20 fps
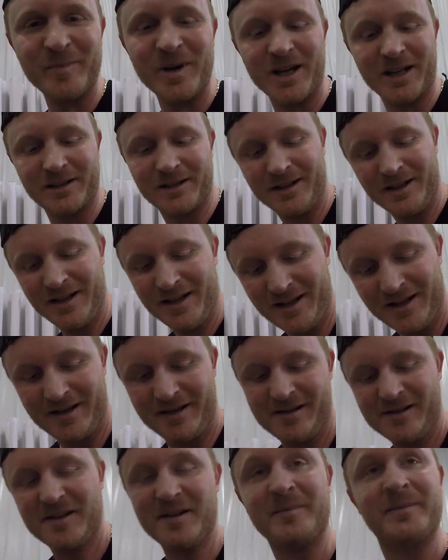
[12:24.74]
but
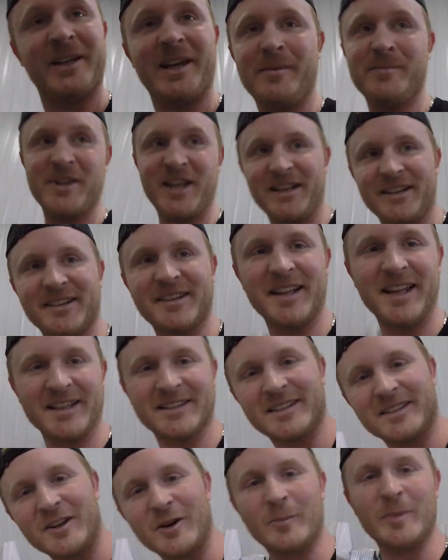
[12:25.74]
sometimes I just
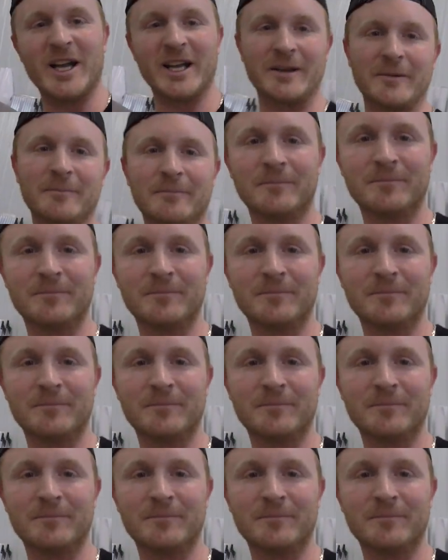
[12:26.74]
like to go big.